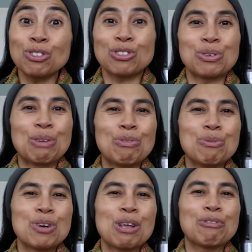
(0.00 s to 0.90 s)
So if you
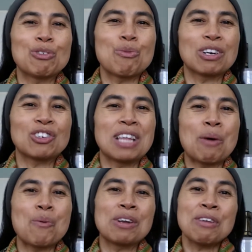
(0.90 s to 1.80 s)
would love to watch
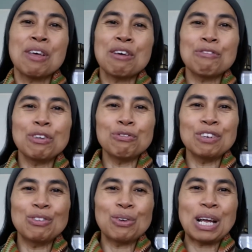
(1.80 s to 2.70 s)
that one, feel
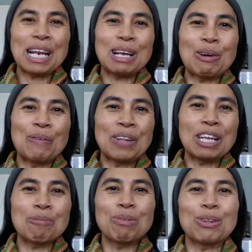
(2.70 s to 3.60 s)
free to click on the
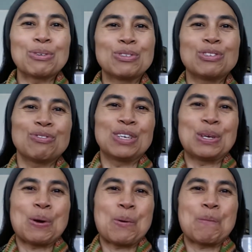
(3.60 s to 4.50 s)
link below this
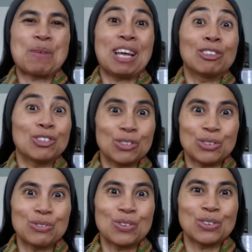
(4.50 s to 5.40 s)
video and
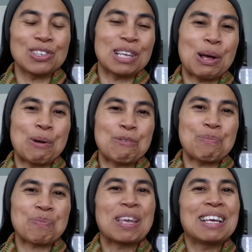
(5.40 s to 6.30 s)
serve yourself.
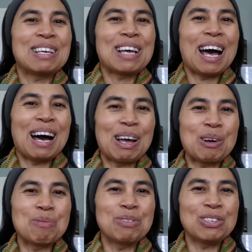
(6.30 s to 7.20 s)
I
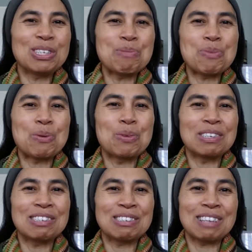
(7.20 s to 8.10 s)
hope this tip
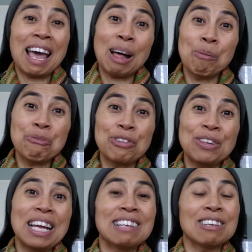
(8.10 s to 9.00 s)
was
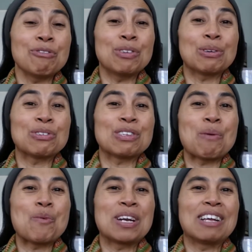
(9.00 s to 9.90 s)
helpful and if you know
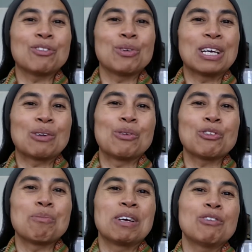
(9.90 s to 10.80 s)
someone else who can
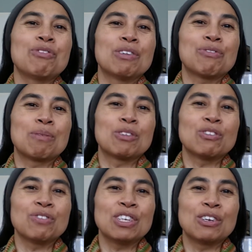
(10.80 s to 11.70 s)
also benefit from
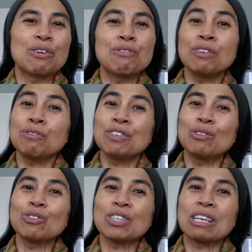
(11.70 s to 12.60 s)
this video, feel free
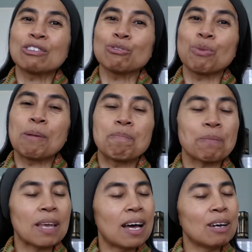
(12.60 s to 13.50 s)
to share this one.
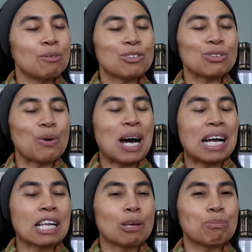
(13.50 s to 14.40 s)
I would so
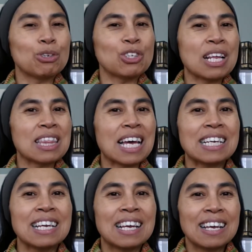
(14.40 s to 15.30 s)
highly appreciate
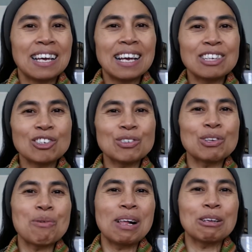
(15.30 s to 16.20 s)
that. And you're
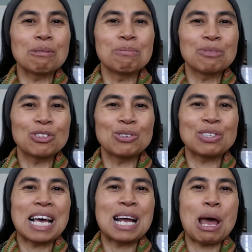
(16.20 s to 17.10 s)
also welcome to
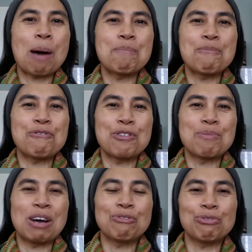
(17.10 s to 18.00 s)
sign up for
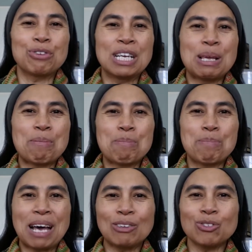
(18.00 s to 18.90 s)
my free
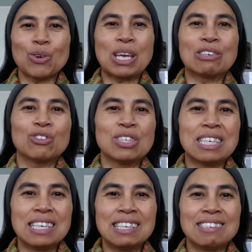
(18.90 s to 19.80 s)
Balance Your
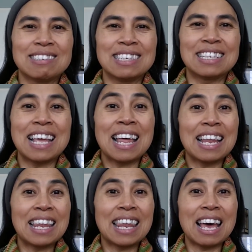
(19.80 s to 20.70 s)
Energy easing
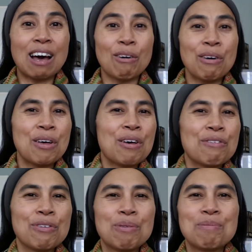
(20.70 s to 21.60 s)
now.
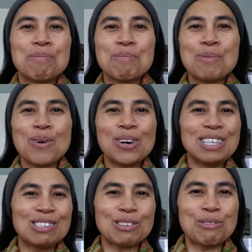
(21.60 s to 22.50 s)
For more
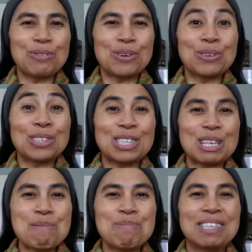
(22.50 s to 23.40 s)
ease on flow,
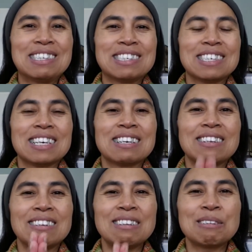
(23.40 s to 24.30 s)
simply
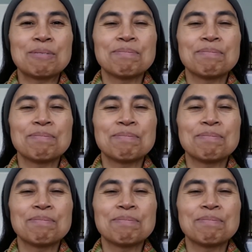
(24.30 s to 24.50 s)
chill